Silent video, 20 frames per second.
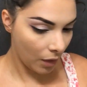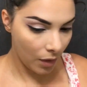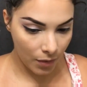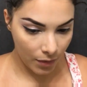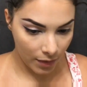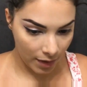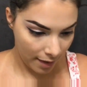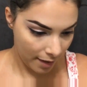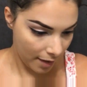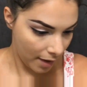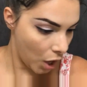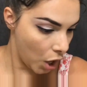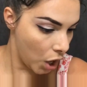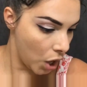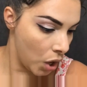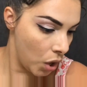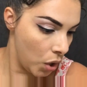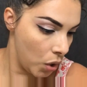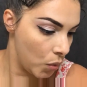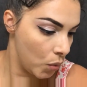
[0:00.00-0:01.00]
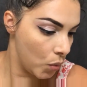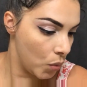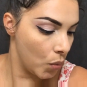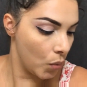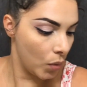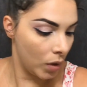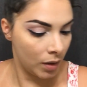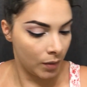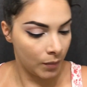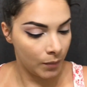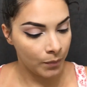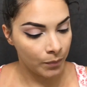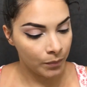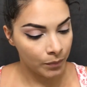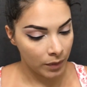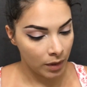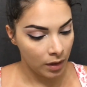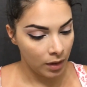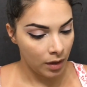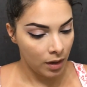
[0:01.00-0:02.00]
Okay, no.
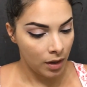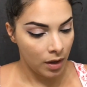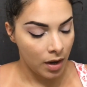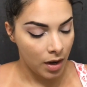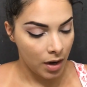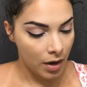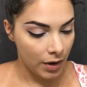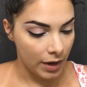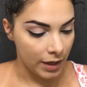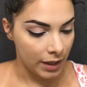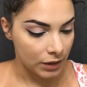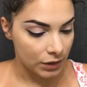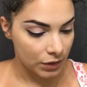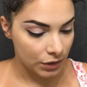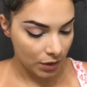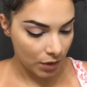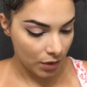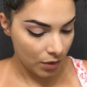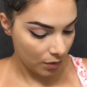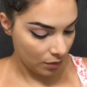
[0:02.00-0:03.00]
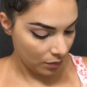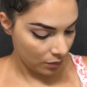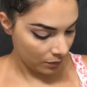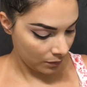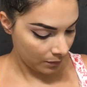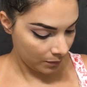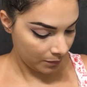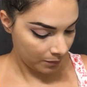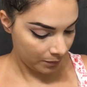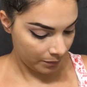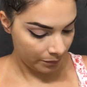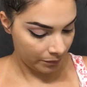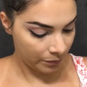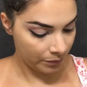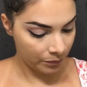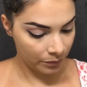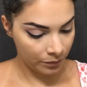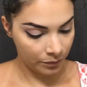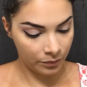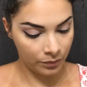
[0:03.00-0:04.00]
Alrighty, so
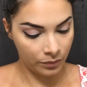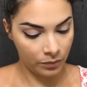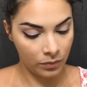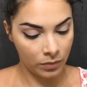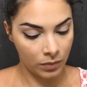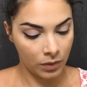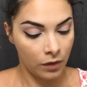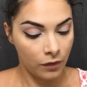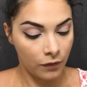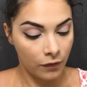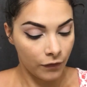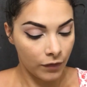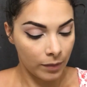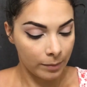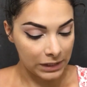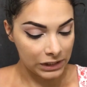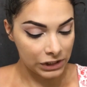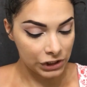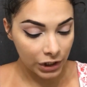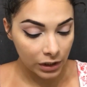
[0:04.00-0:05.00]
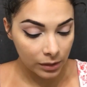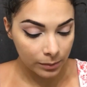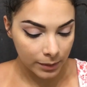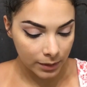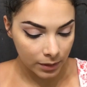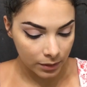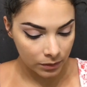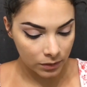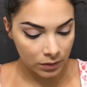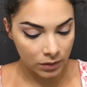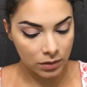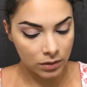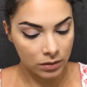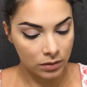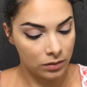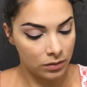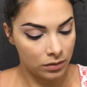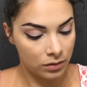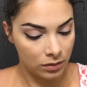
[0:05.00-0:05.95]
for my cheekbones,